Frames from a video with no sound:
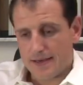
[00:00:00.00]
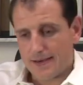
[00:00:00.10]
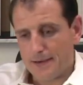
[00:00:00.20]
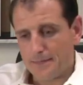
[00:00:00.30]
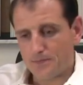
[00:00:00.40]

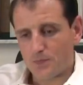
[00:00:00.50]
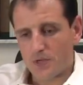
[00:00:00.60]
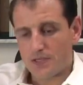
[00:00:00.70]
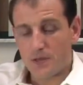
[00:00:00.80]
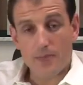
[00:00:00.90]

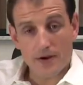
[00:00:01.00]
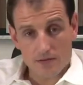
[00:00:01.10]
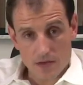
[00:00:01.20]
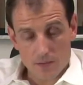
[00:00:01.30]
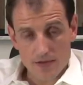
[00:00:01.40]
The
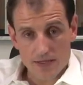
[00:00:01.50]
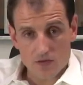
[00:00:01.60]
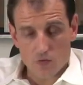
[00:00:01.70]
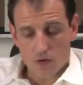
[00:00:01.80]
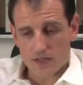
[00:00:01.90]
parent company,
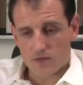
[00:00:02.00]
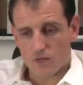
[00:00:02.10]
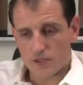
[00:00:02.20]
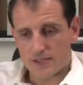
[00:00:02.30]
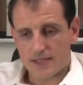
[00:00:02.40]
EnerOne,
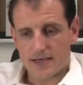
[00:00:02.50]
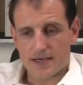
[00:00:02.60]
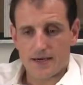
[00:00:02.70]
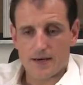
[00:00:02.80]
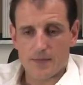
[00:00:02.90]
was
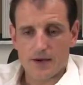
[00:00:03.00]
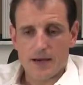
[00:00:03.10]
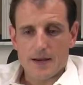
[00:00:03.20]
a